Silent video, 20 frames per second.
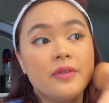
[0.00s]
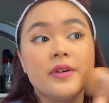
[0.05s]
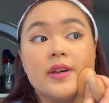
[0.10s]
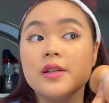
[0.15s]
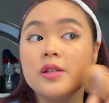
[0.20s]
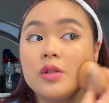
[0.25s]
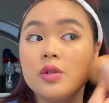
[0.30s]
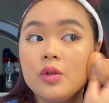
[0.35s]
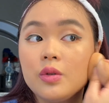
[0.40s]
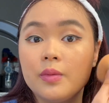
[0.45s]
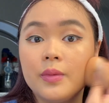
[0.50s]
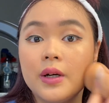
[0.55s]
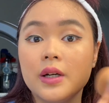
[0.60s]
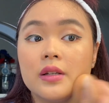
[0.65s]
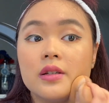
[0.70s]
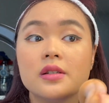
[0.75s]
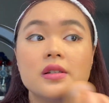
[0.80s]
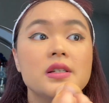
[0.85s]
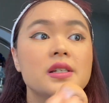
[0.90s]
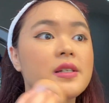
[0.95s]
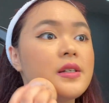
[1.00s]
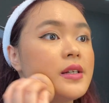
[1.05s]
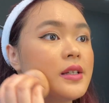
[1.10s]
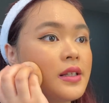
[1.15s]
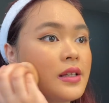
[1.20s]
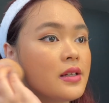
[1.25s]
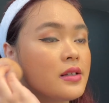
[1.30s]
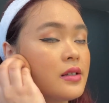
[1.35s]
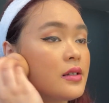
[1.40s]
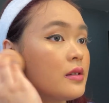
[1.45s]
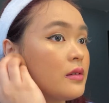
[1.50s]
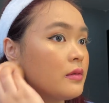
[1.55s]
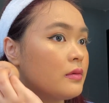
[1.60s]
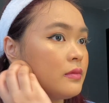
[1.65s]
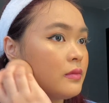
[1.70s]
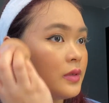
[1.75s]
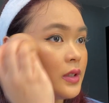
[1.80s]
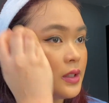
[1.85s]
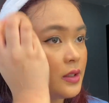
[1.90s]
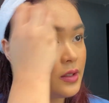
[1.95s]
face too much. It doesn't
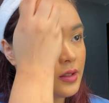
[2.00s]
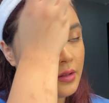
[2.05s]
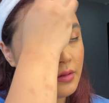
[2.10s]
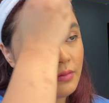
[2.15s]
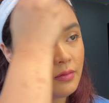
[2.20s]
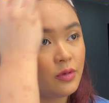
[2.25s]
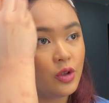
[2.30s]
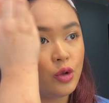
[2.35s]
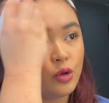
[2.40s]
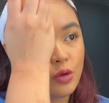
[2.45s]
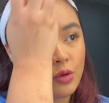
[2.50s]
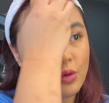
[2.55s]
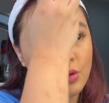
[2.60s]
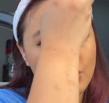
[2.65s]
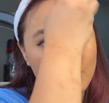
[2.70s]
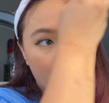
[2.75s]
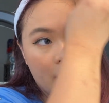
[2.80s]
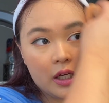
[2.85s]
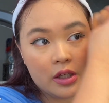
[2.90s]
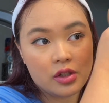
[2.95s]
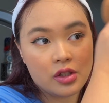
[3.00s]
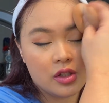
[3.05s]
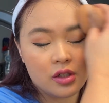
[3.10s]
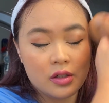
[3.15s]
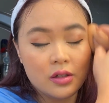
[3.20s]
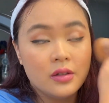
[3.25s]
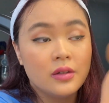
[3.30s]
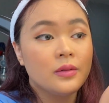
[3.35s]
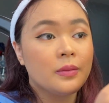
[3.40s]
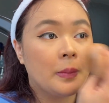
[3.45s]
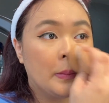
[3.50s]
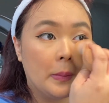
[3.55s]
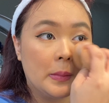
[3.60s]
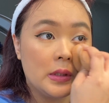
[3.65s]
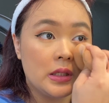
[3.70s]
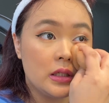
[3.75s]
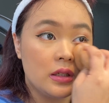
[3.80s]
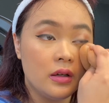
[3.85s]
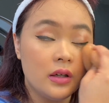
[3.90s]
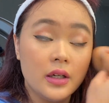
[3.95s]
really do much.
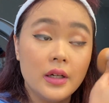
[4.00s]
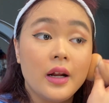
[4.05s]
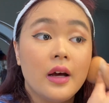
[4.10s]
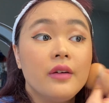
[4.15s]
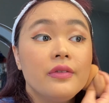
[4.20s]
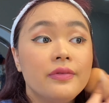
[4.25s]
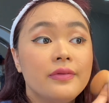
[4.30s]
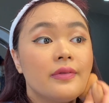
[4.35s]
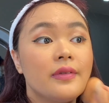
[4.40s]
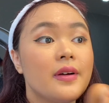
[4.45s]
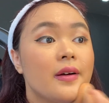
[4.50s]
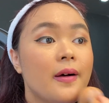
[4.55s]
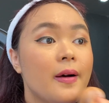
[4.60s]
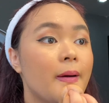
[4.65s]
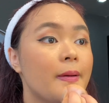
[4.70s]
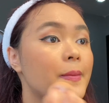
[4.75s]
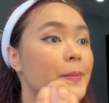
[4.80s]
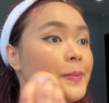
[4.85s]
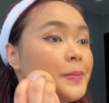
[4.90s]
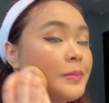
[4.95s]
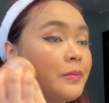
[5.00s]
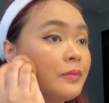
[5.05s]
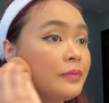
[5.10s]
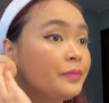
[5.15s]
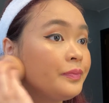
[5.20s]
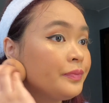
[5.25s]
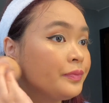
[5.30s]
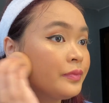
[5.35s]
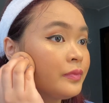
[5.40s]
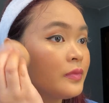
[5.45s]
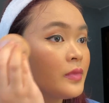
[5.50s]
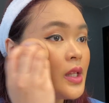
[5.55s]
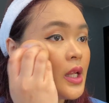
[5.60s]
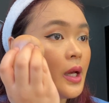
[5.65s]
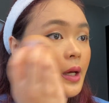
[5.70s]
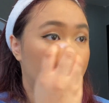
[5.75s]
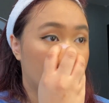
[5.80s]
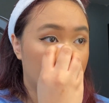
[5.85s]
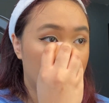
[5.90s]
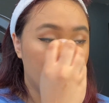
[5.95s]
It's good enough. I
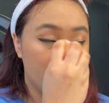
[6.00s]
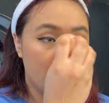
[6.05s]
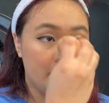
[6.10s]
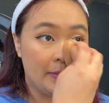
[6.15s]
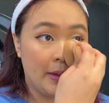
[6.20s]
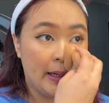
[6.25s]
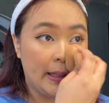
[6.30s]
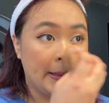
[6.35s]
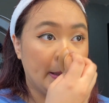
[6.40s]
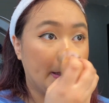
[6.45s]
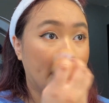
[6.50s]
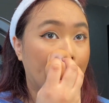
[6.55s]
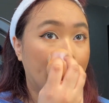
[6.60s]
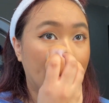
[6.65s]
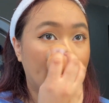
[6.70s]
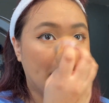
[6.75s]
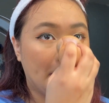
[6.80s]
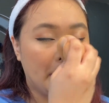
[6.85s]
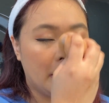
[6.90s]
don't know if I'd buy it again.